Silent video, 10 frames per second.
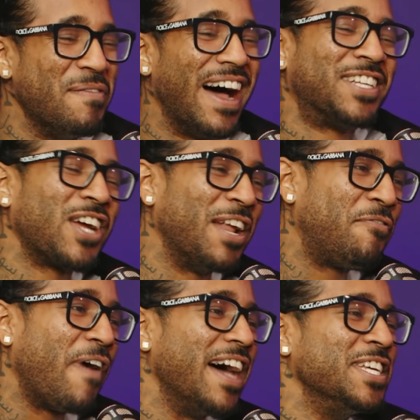man trying to
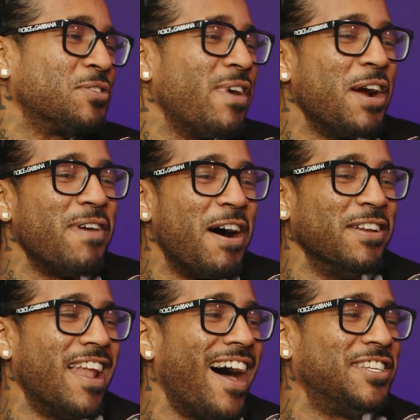find his way
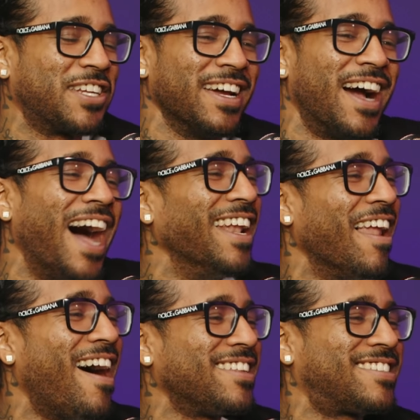around logic and got
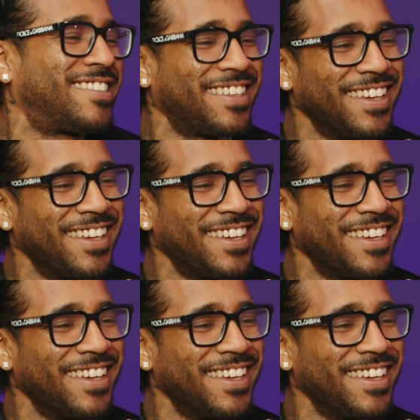lost.